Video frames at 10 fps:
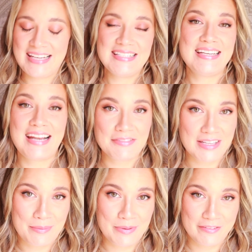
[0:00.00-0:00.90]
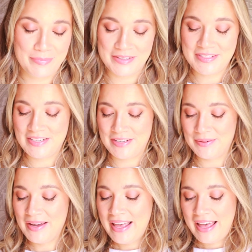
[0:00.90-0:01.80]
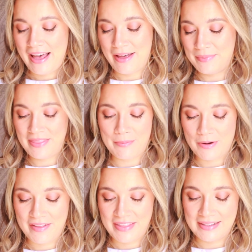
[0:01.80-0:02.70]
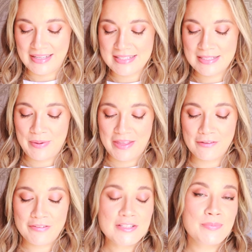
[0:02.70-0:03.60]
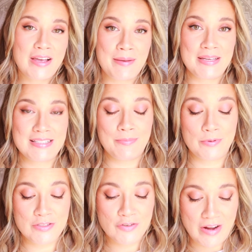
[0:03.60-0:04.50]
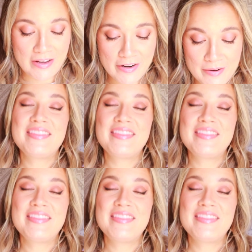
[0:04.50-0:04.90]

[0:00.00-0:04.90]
I DNF'd a couple of books too that were on that list. But the first book I picked up was Trucker.